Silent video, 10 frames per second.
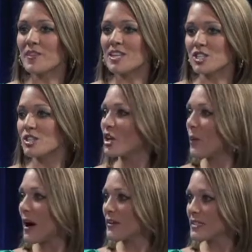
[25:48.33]
they should go
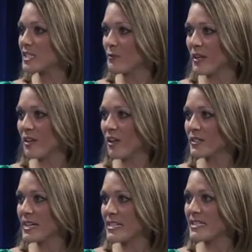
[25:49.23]
out and spend all
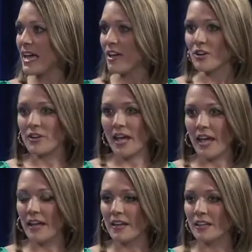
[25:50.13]
day
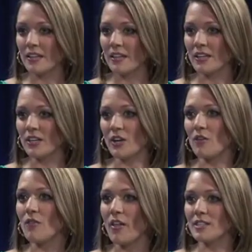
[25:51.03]
Saturday, you know,
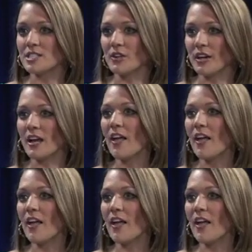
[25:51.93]
volunteering.